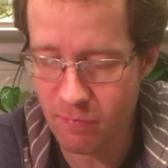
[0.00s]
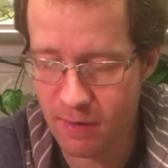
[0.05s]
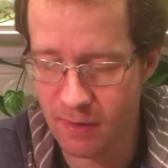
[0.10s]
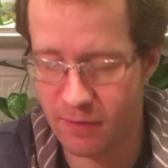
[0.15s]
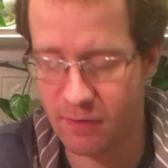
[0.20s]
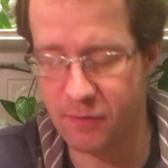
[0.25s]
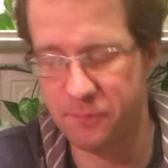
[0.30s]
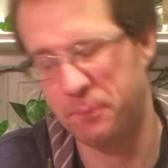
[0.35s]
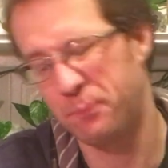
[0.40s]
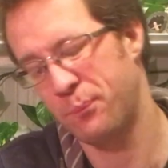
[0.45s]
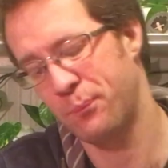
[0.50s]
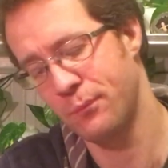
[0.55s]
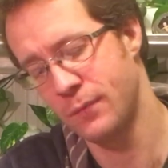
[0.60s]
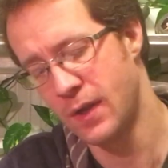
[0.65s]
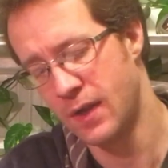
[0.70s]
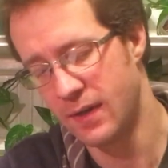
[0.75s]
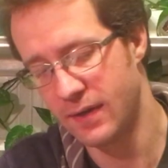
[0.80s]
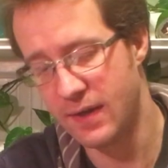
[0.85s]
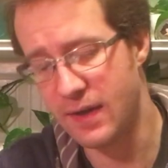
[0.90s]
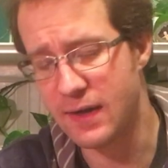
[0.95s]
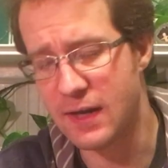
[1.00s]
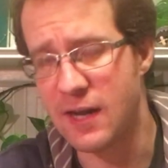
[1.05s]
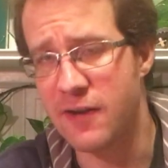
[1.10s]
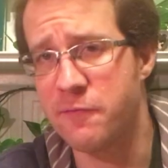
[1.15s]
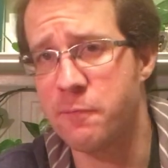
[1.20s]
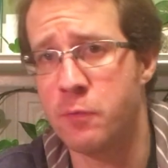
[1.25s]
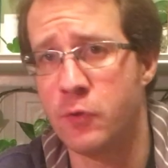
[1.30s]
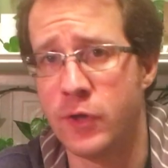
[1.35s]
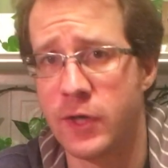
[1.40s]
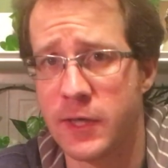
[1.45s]
That's not
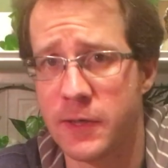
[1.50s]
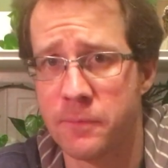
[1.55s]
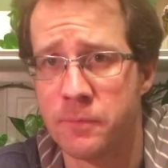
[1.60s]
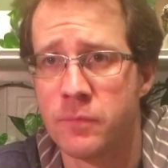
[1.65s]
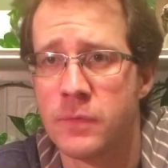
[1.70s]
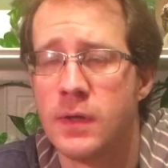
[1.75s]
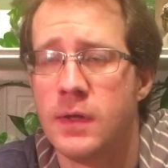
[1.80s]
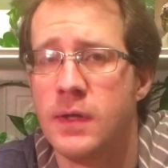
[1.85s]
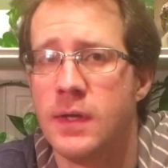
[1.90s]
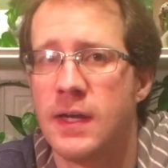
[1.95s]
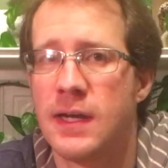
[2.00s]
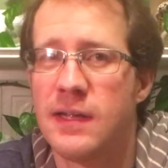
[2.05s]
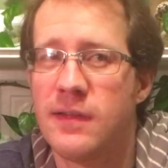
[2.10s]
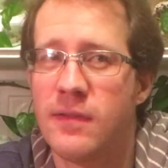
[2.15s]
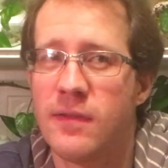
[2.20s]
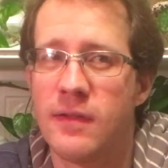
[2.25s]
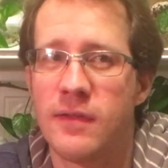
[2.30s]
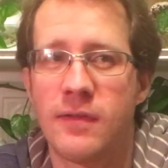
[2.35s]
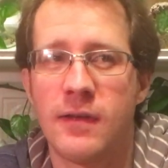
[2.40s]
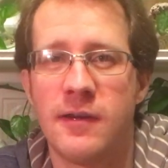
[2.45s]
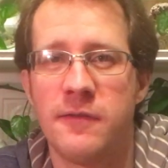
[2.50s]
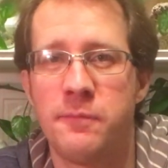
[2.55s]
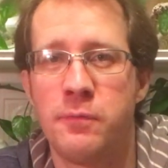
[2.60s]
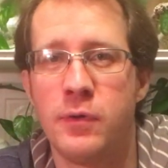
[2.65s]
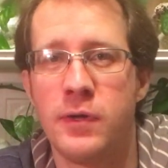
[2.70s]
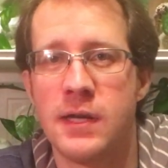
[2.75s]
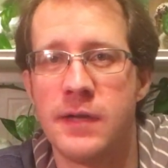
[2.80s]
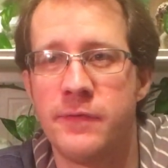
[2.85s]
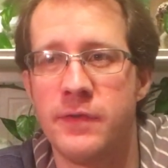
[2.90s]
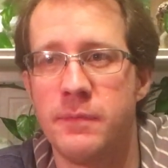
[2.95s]
off-putting. I guess it's
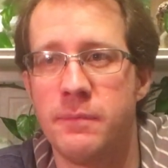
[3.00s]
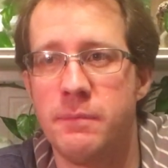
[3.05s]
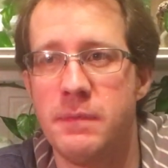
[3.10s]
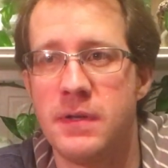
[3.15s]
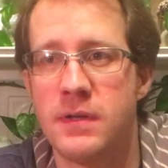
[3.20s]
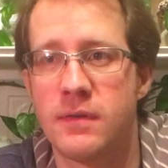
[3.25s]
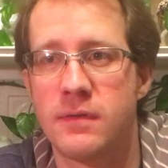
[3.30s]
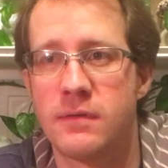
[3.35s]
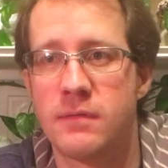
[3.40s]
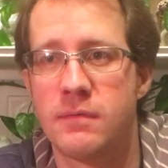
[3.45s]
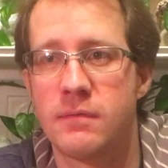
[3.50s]
off-putting if it